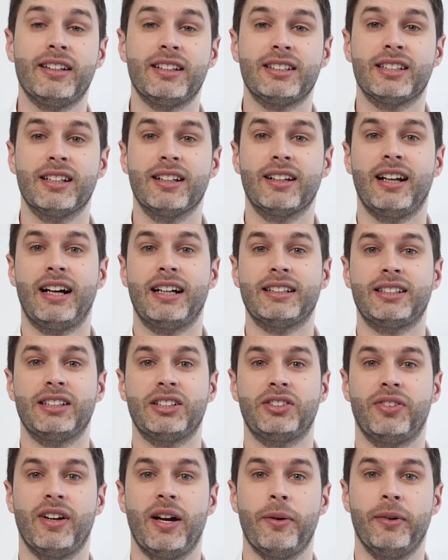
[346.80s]
other
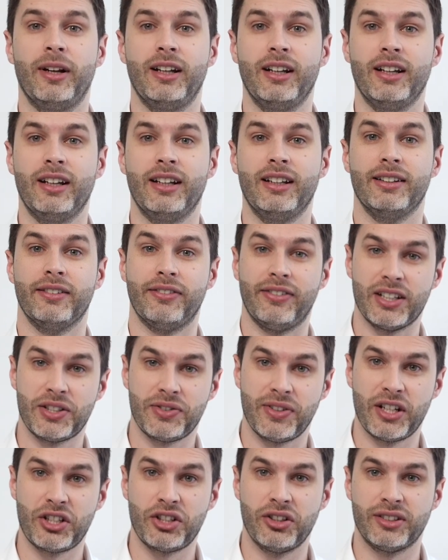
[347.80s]
sunglasses family in the
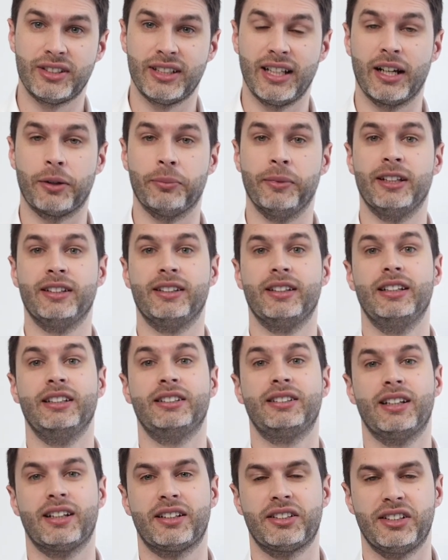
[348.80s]
fast fashion segment
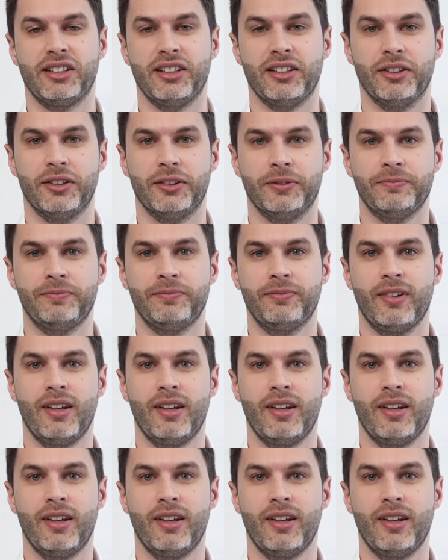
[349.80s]
is Tuxedo.